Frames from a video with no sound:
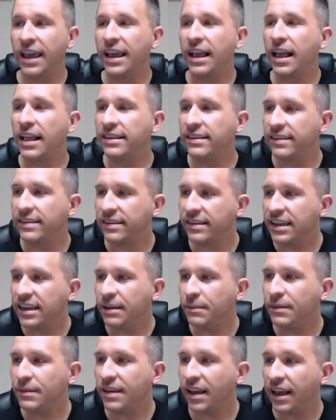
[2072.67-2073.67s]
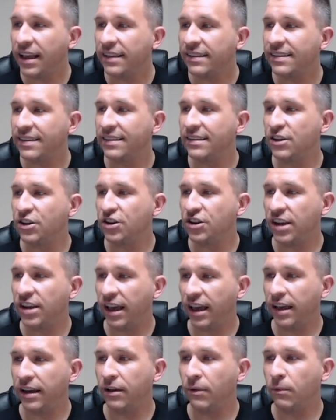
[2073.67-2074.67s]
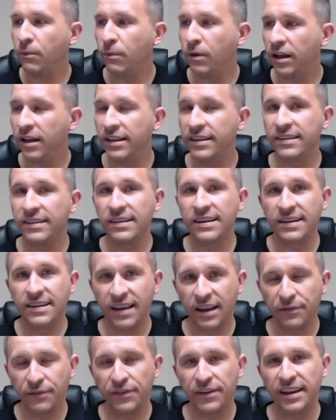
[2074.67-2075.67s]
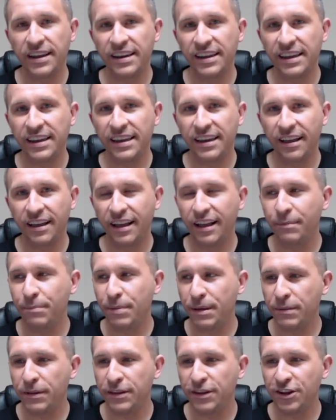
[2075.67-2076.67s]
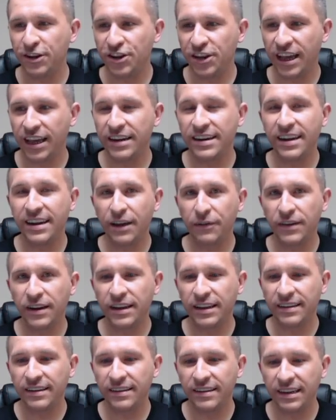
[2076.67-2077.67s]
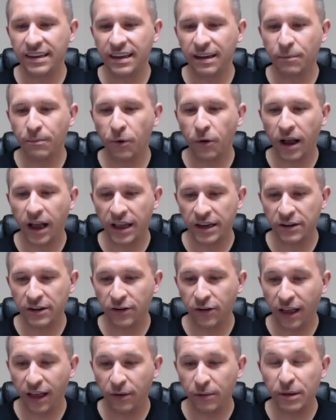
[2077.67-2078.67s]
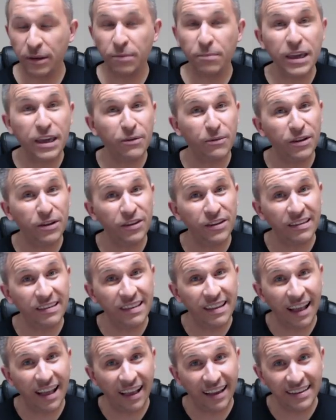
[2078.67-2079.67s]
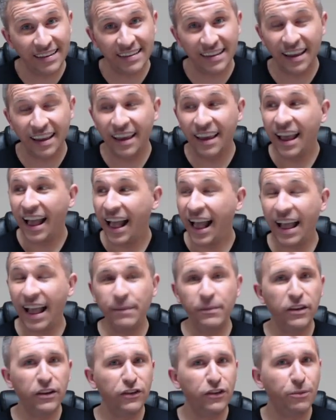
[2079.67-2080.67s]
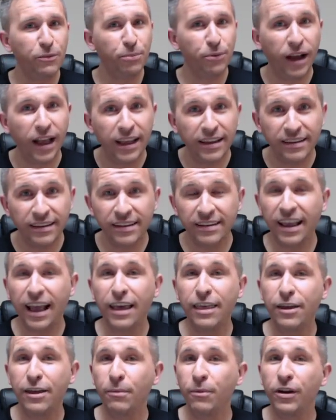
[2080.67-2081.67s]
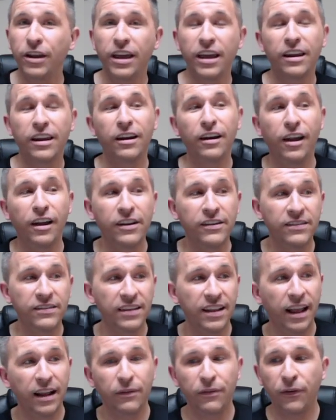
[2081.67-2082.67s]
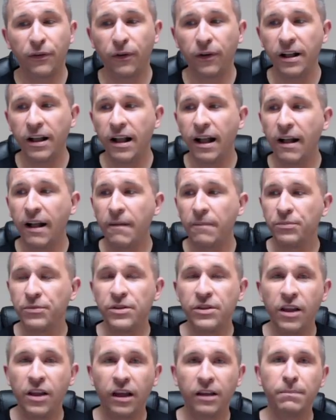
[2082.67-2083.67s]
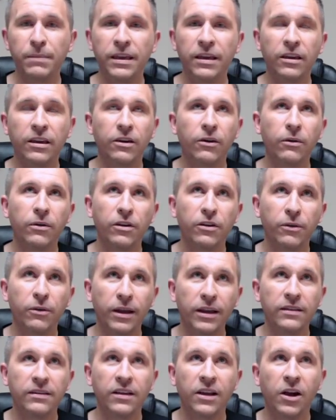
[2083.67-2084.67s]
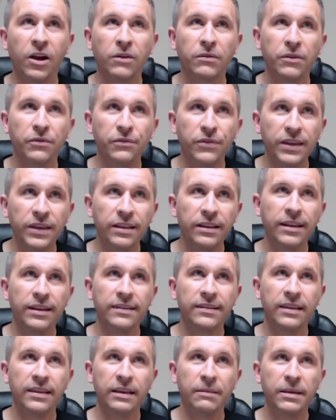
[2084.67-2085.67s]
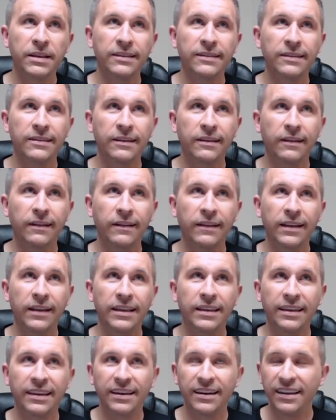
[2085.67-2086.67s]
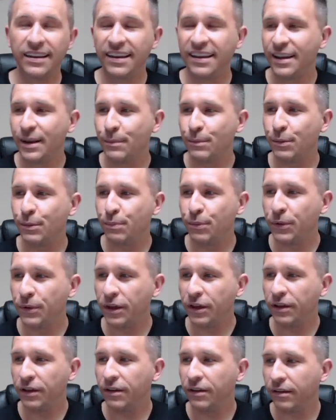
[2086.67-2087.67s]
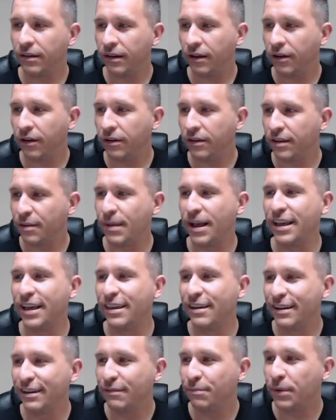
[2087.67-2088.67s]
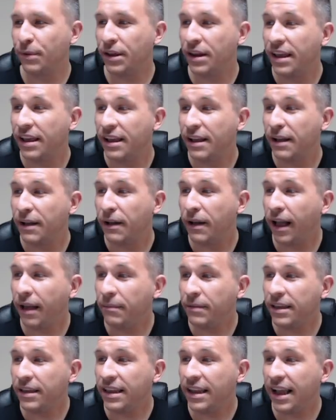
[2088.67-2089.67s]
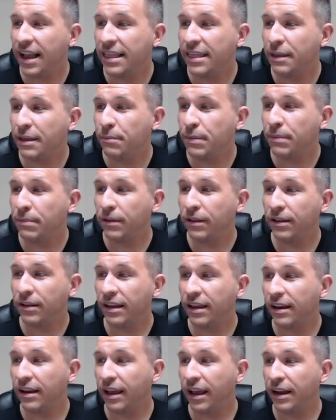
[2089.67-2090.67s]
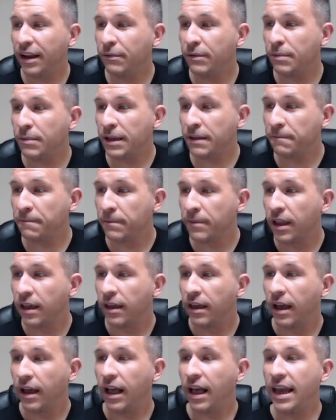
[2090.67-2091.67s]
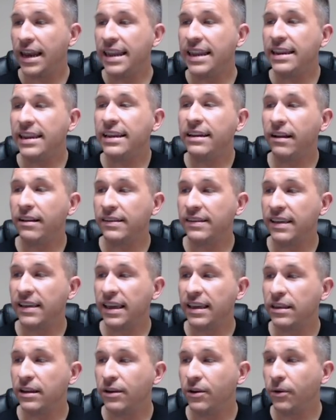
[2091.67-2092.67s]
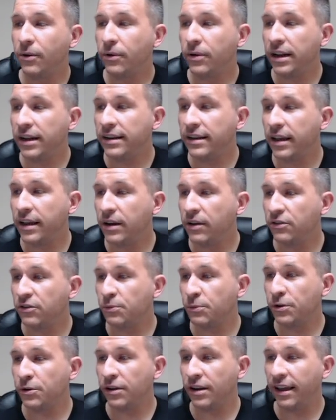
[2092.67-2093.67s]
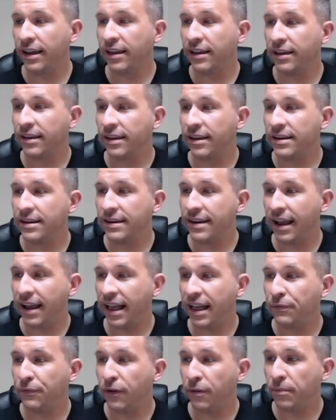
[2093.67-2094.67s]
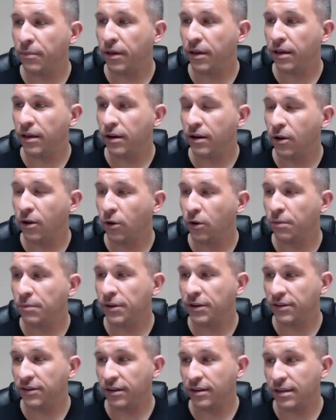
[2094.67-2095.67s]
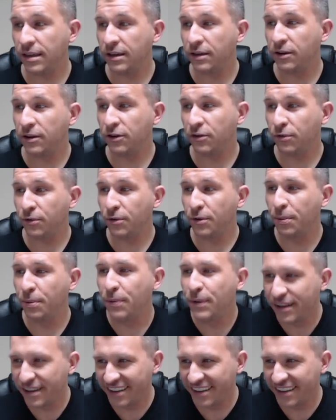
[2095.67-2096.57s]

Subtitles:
It seems as the chat was definitely, people in the chat definitely see more eye to eye with me, which is nice. I'm so surprised because I thought I'm going to get a lot of slack for not going crazy over Felix Sandman's song and then poo-pooing, and some others, but I'm glad that people align with me. Lily Law saying the Nordic tenors were like dad from a local music theater troupe.